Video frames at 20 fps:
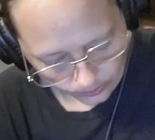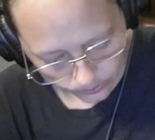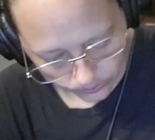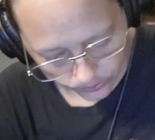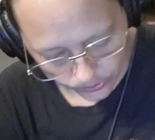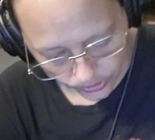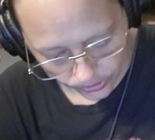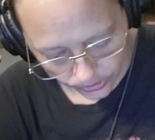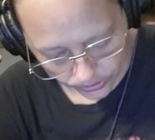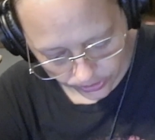
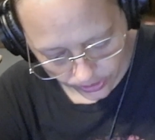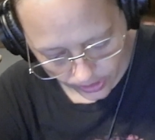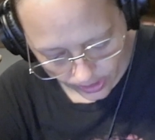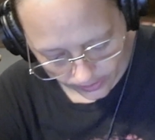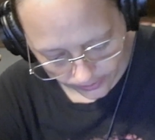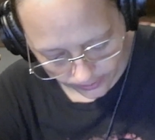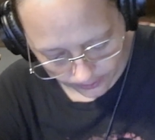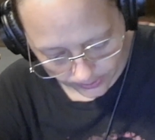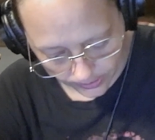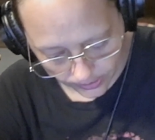Word
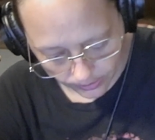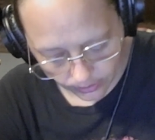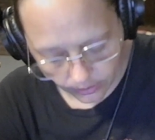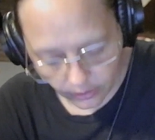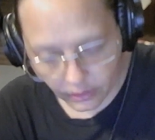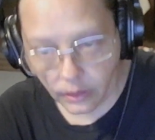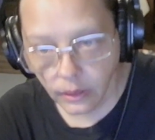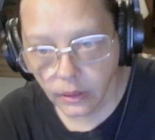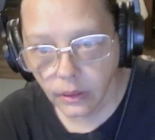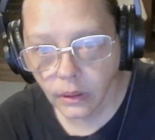document
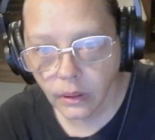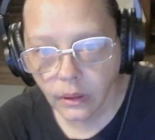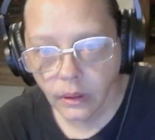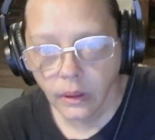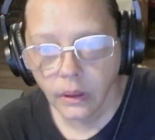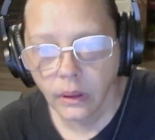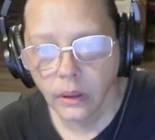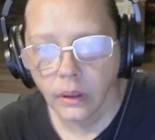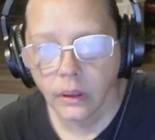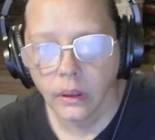
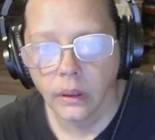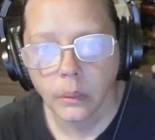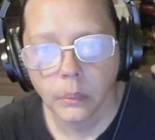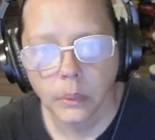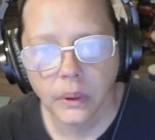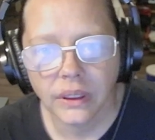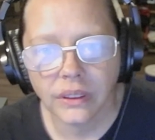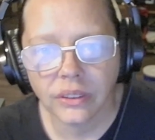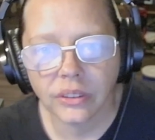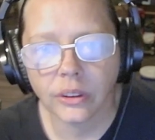
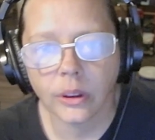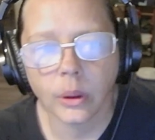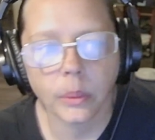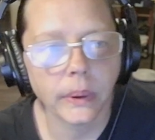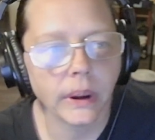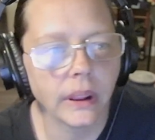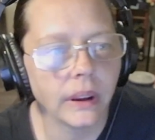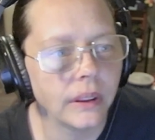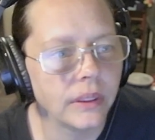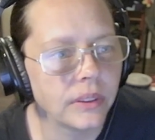because
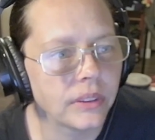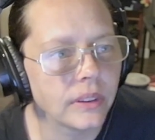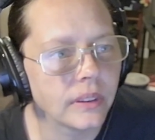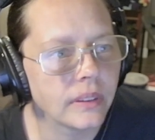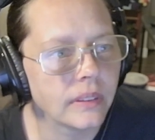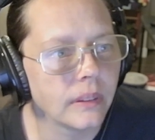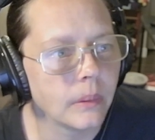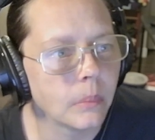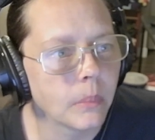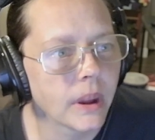nobody needs to
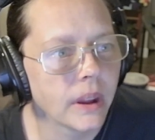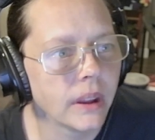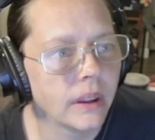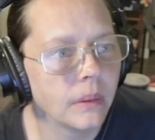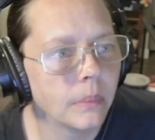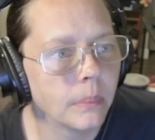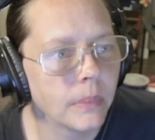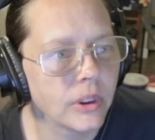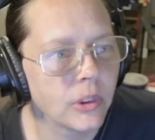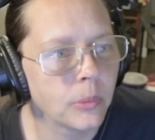see my
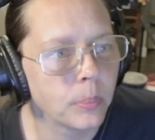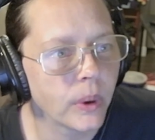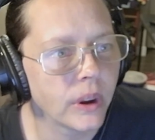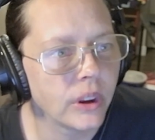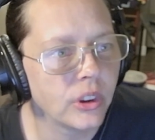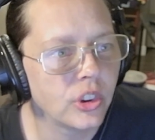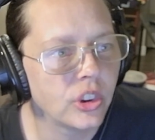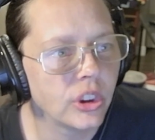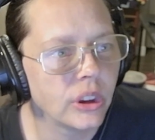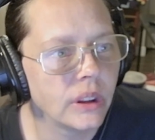
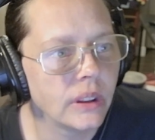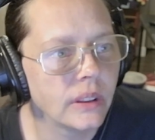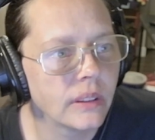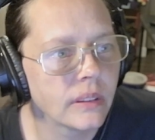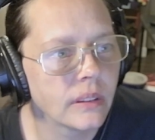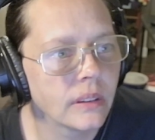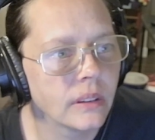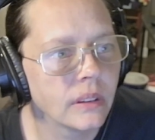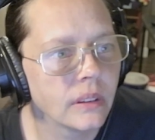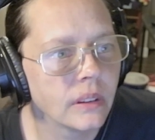spreadsheets.